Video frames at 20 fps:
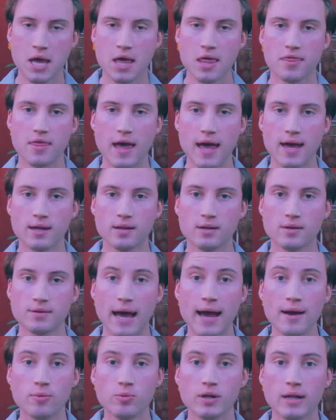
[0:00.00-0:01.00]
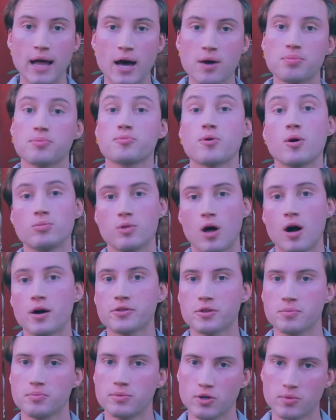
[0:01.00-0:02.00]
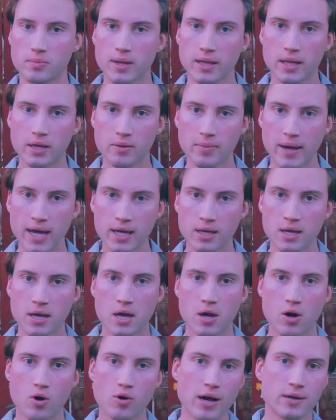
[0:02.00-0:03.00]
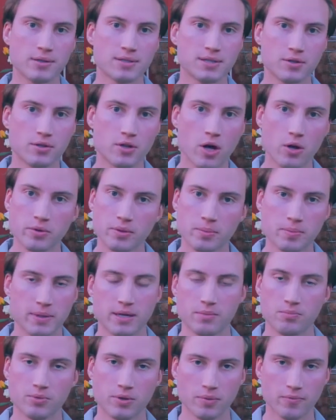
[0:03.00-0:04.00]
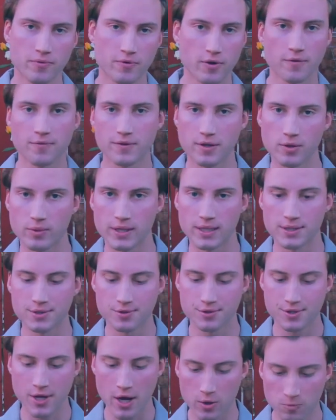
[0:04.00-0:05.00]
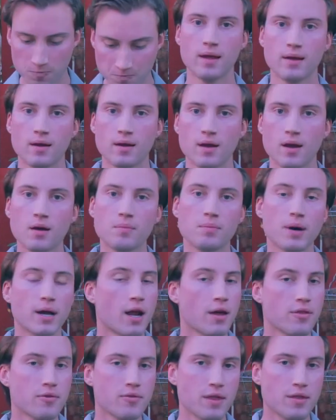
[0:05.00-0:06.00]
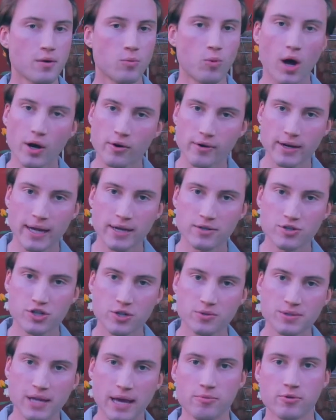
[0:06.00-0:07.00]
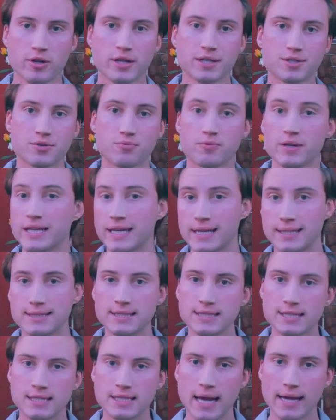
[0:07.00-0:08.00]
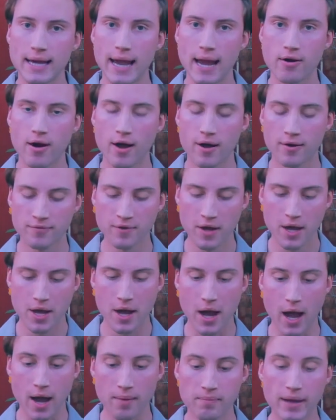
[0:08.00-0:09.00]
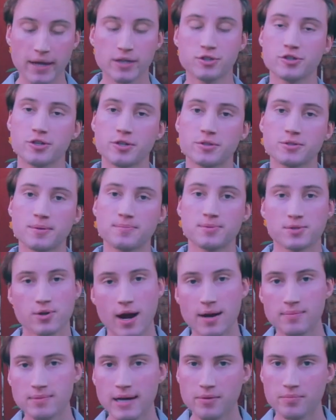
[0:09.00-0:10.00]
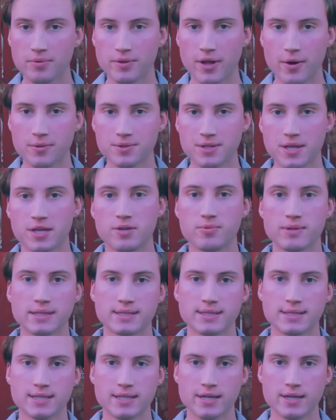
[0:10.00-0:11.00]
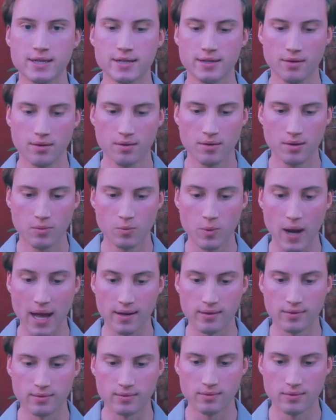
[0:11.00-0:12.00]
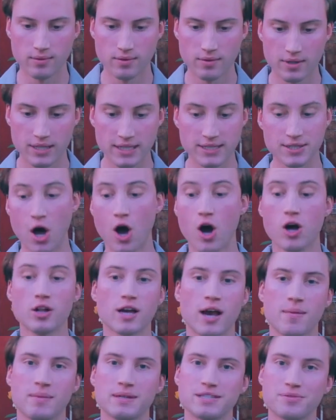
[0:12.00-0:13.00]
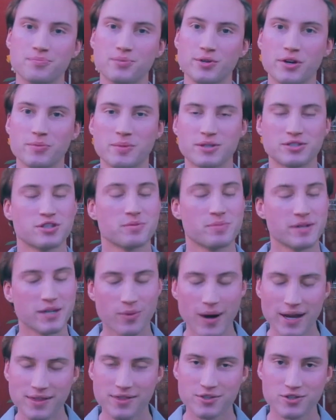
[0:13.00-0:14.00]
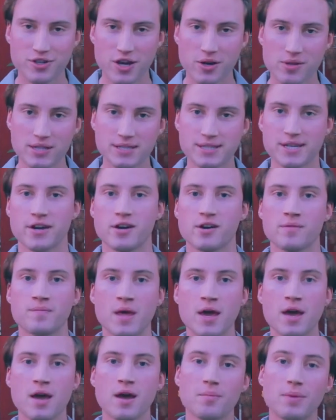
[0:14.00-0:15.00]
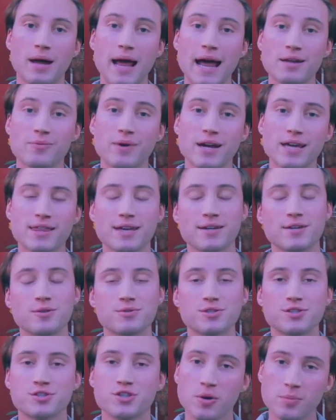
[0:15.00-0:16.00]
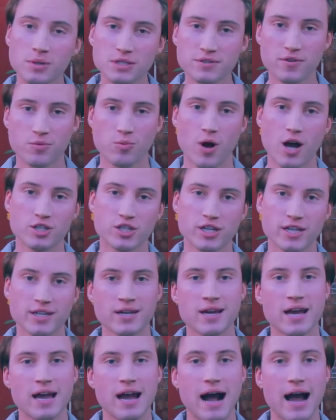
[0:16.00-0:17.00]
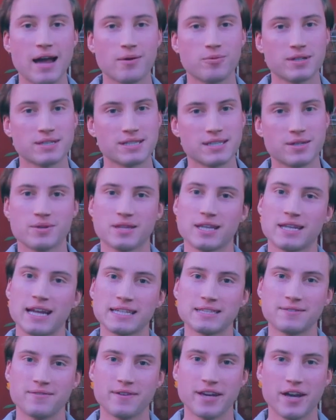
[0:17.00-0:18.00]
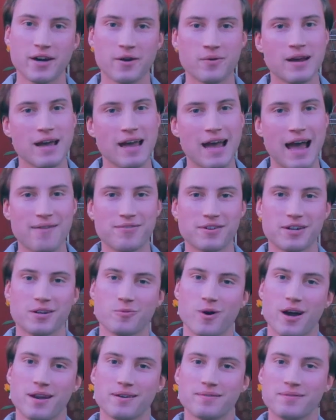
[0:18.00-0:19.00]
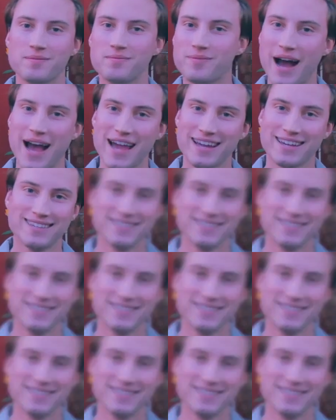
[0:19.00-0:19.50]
Then that will help prolong the bloom a little bit, or else they'll only be in bloom for a few weeks or so. But other than the watering issues, amaryllis are really easy to take care of. Make sure you subscribe down below so that you can see when these all come into bloom. It should be quite the show this year. But anyway, thank you so much for watching. I will see you in the next video. Have a good one. Bye.